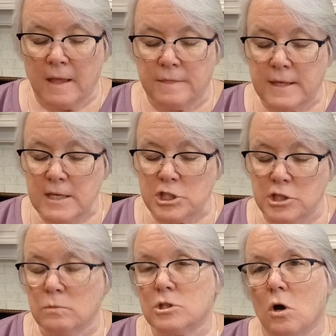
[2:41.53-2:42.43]
The
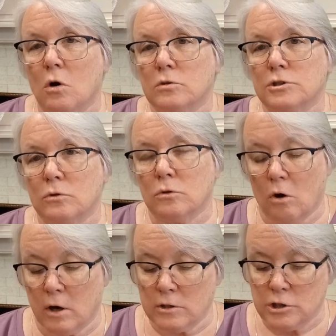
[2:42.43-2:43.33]
kitchen was also
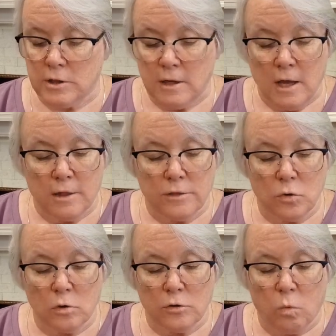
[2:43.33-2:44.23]
large, the
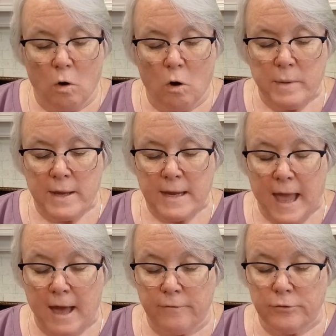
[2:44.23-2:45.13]
north wall being
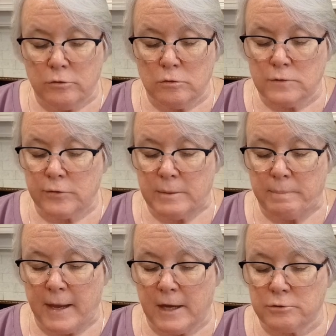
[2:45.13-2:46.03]
half used for the
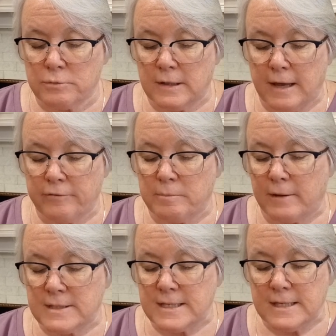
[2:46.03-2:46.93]
pantry left
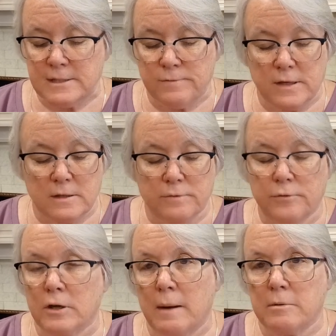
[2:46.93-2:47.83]
about 6 feet for
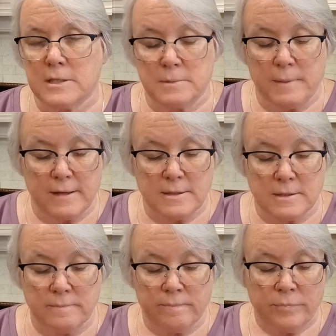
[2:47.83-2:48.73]
cupboard space.
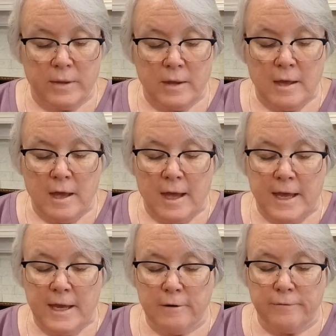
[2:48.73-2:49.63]

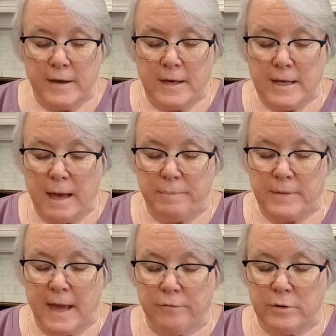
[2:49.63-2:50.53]
Here Fanny kept
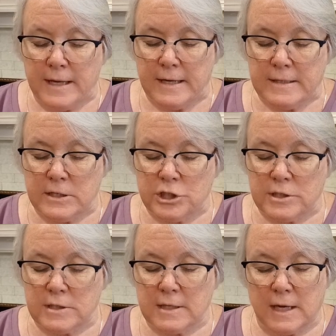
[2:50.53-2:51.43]
the everyday
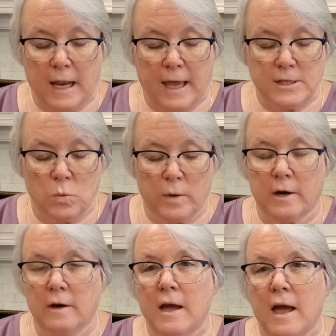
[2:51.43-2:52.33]
dishes,
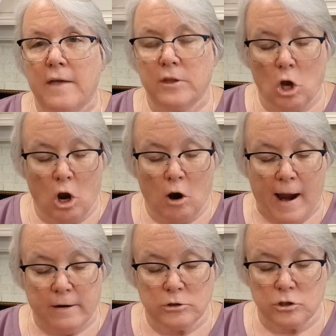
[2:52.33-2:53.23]
glassware, and the
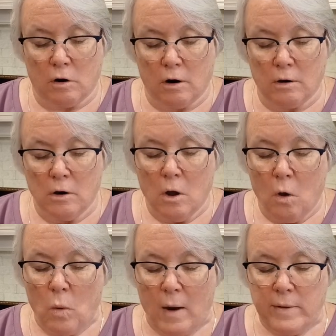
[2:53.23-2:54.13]
cracker jar,
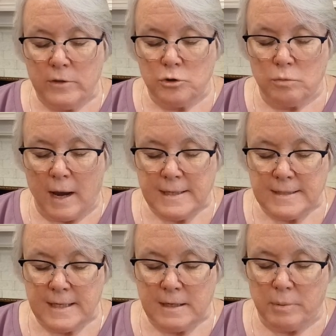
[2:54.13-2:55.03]
while in the dry
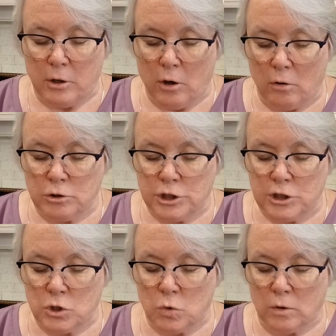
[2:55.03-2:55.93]
sink below she
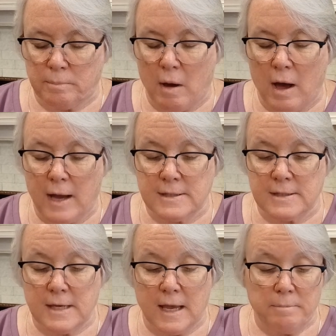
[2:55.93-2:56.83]
stored
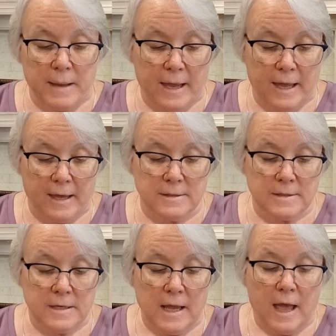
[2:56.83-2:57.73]
pots and pans
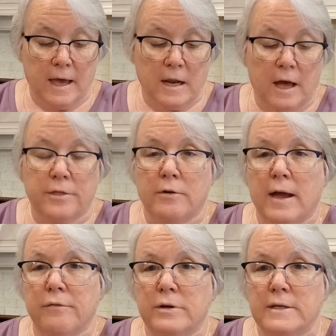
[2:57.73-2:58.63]
and other
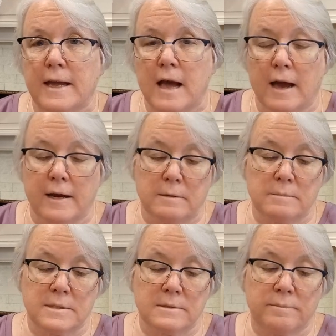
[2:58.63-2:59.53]
everyday
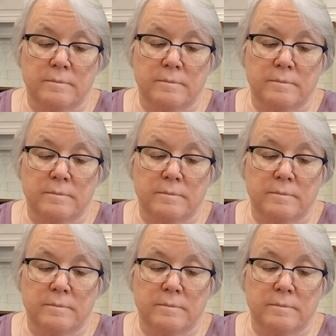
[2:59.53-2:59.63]
items.